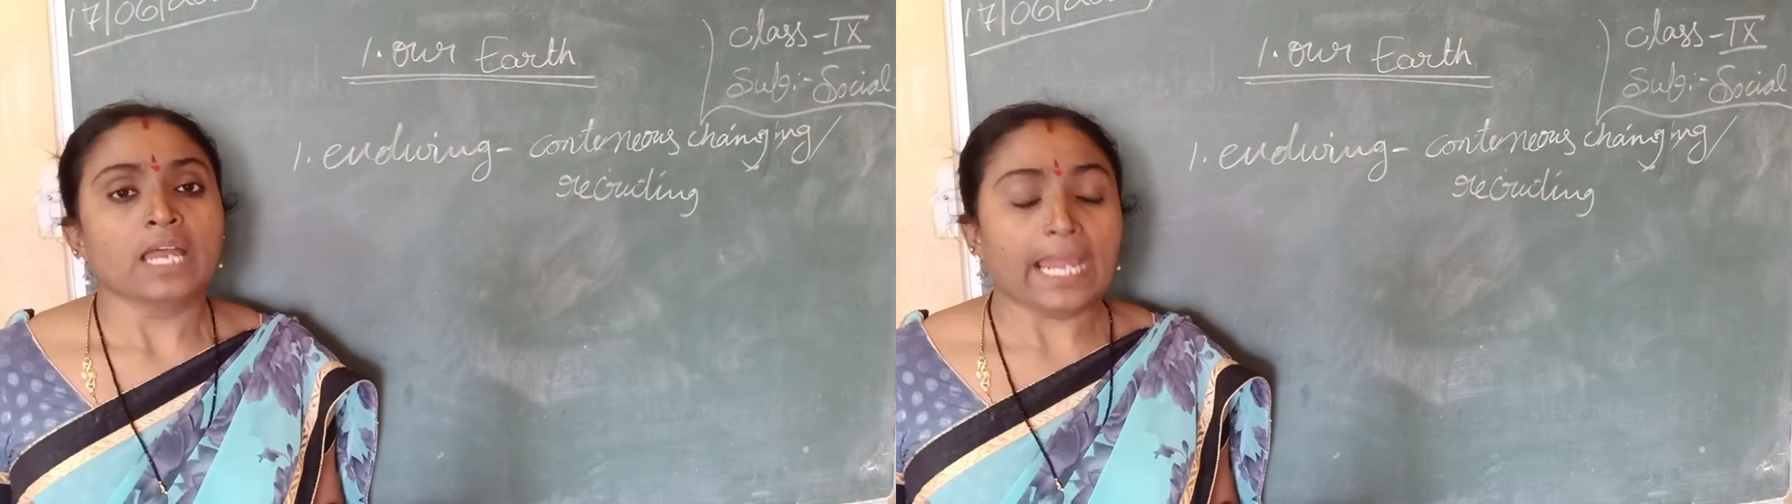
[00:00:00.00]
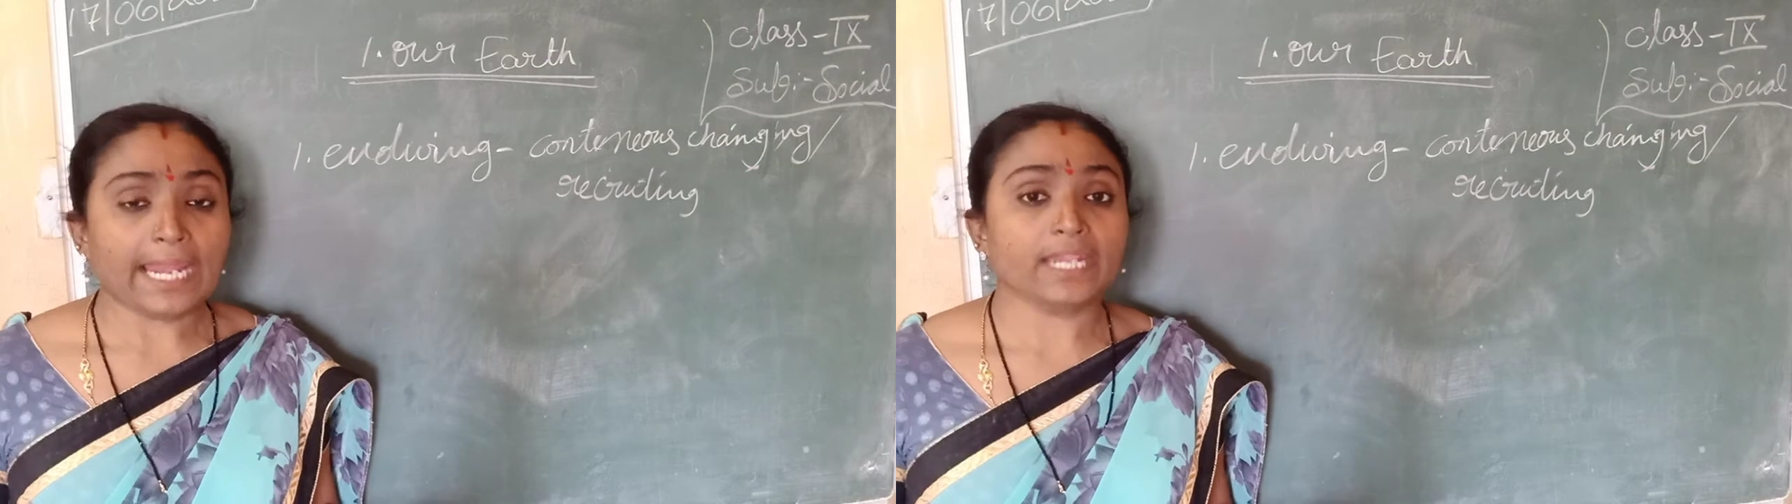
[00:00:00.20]

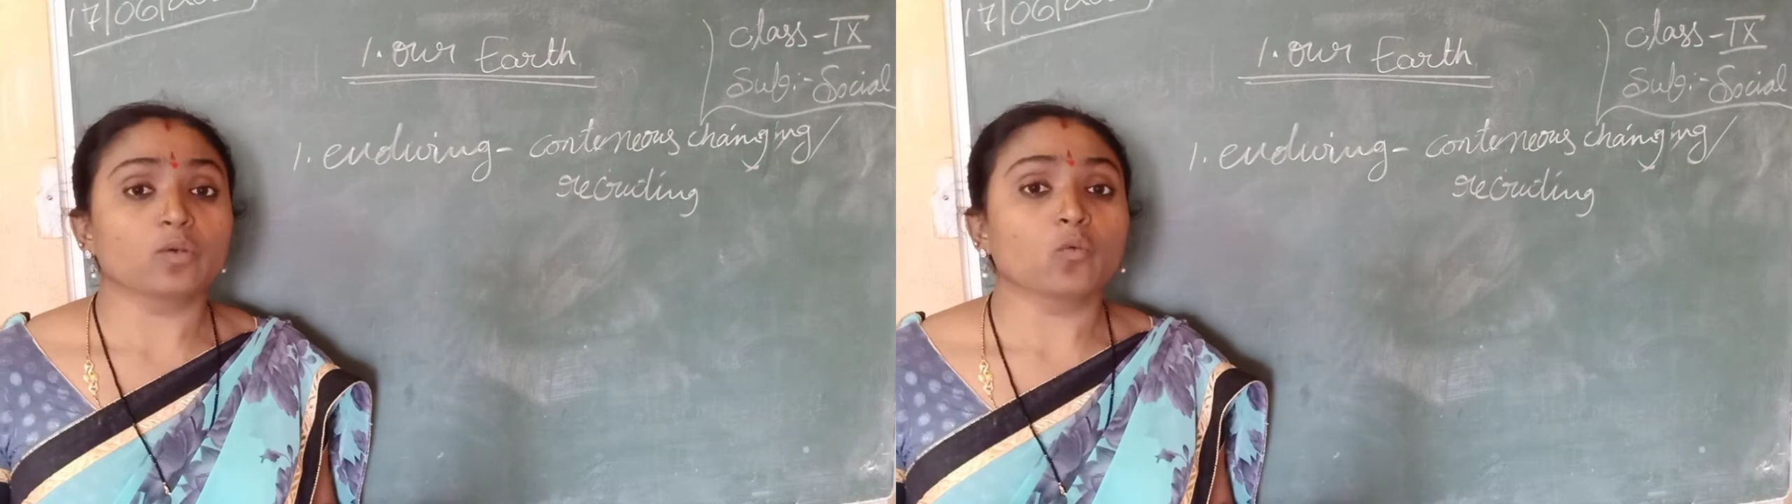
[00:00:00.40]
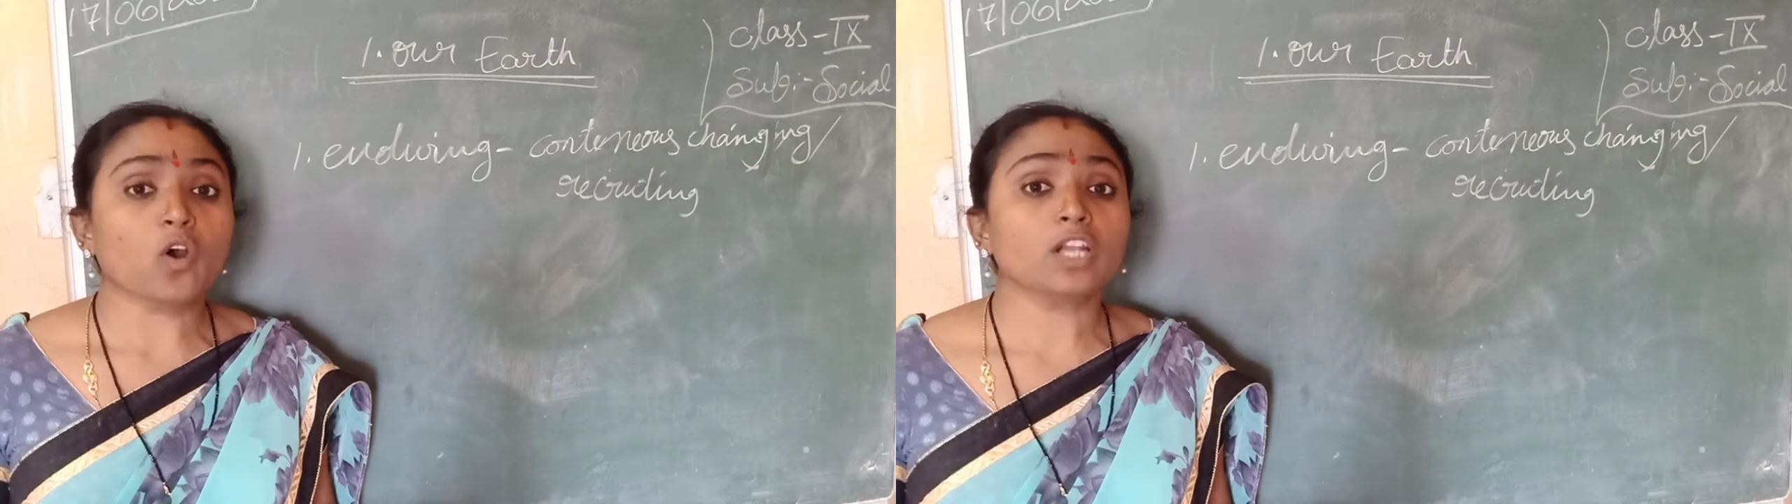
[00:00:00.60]
and
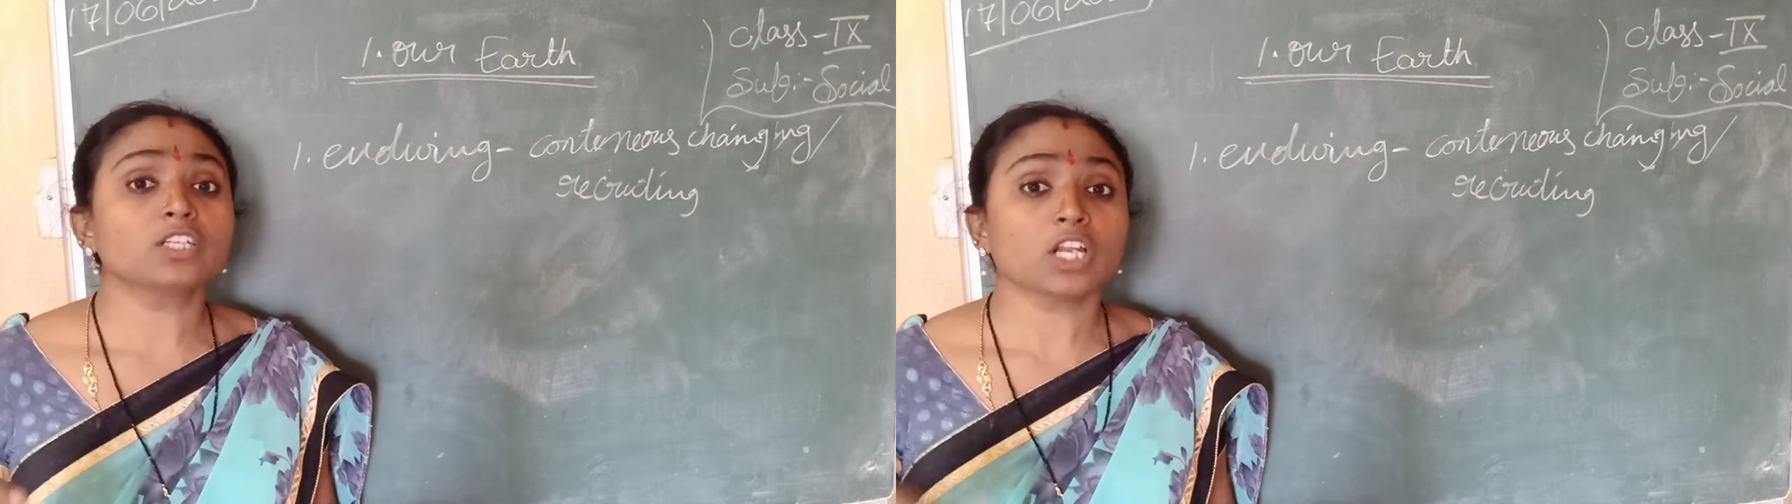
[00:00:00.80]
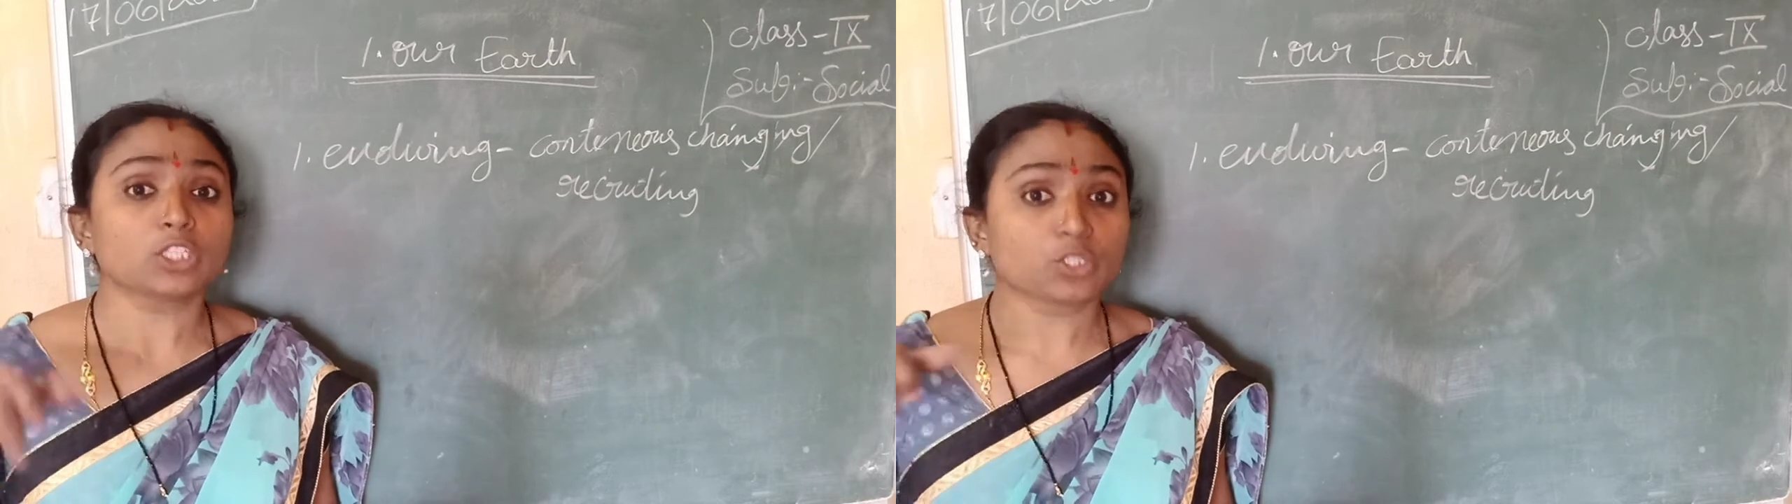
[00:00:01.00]
what
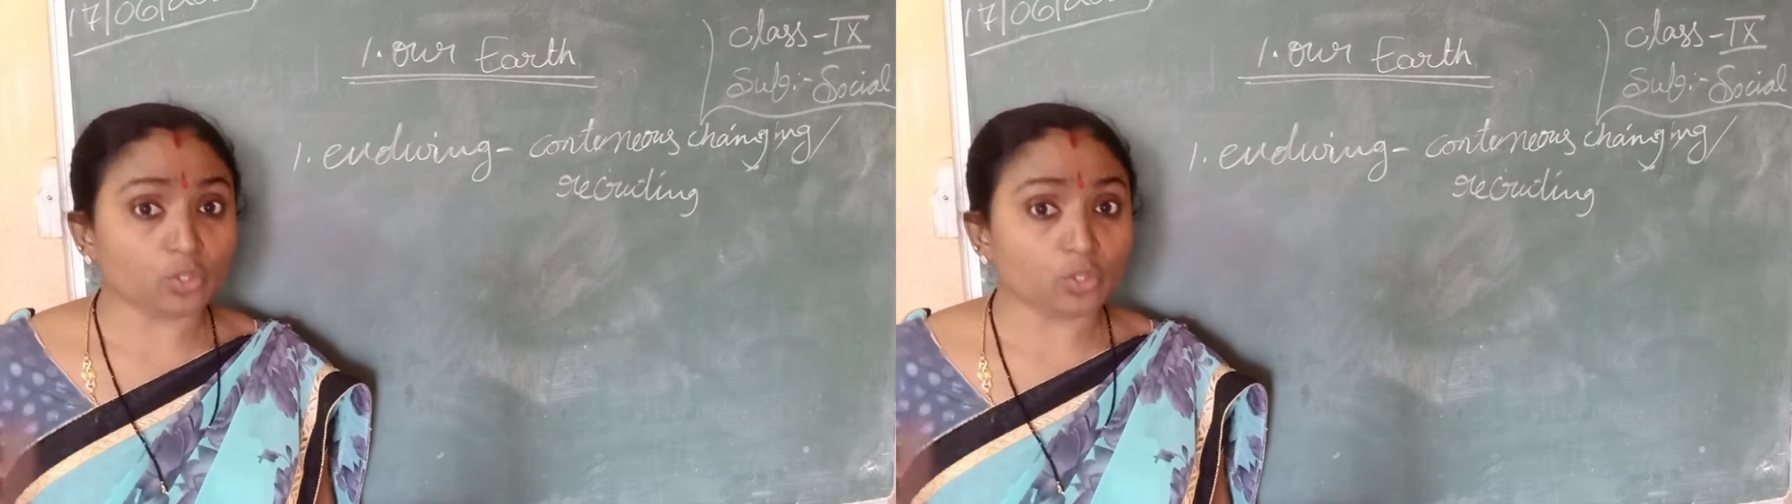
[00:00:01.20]
not to